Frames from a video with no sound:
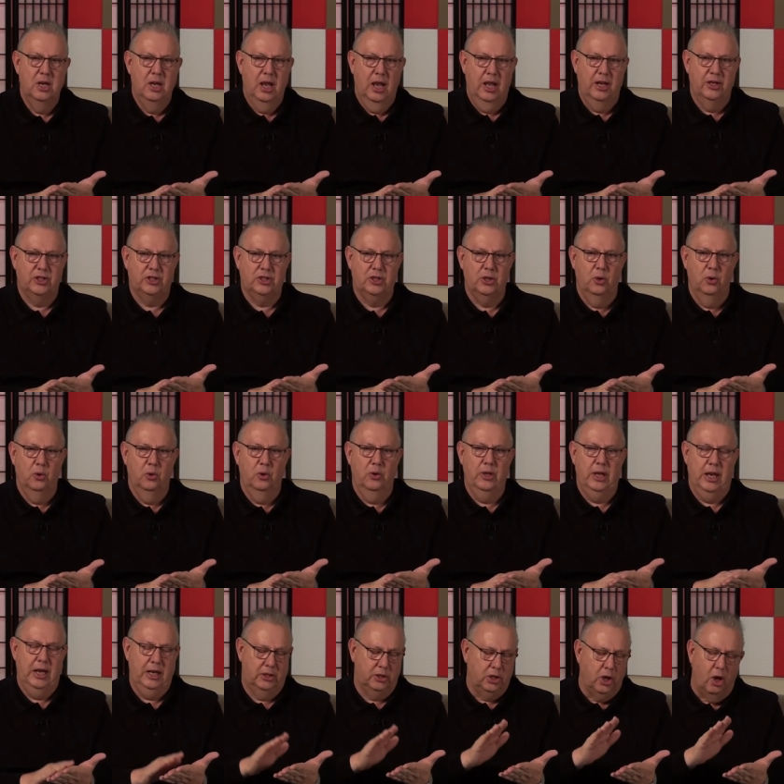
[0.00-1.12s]
And so
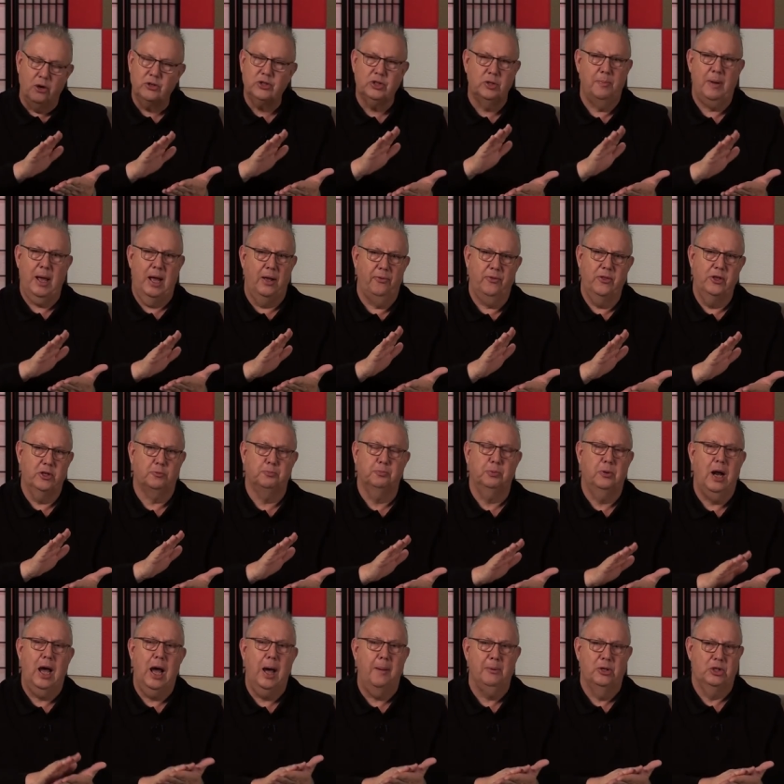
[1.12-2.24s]
he talks about this
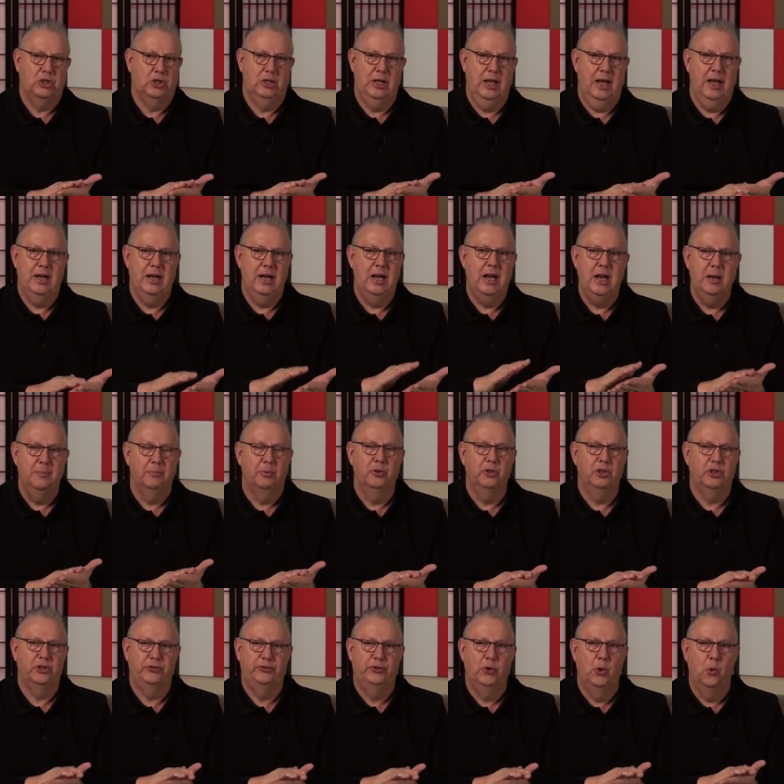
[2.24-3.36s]
promised land in
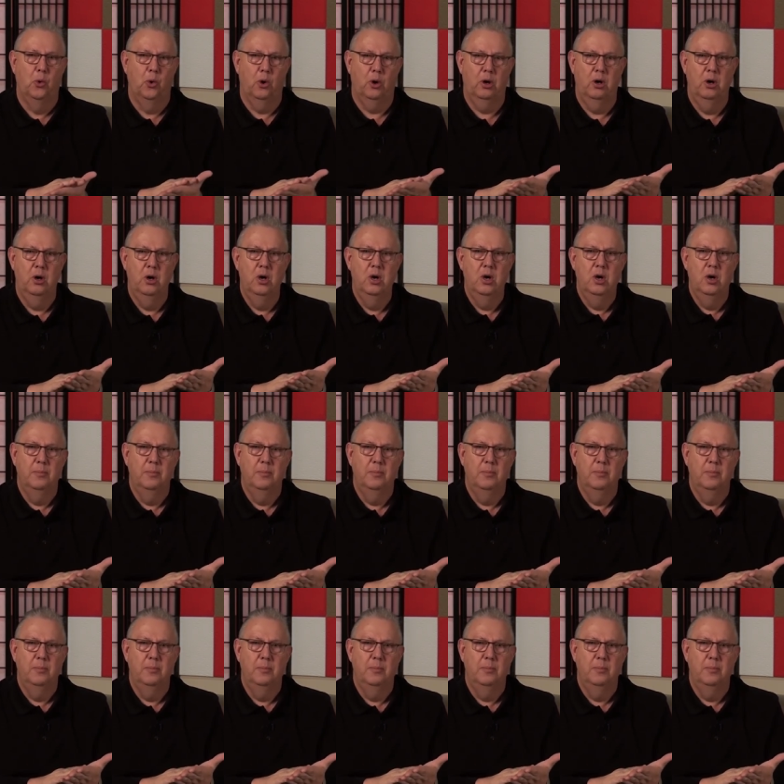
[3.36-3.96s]
Hebrews 4,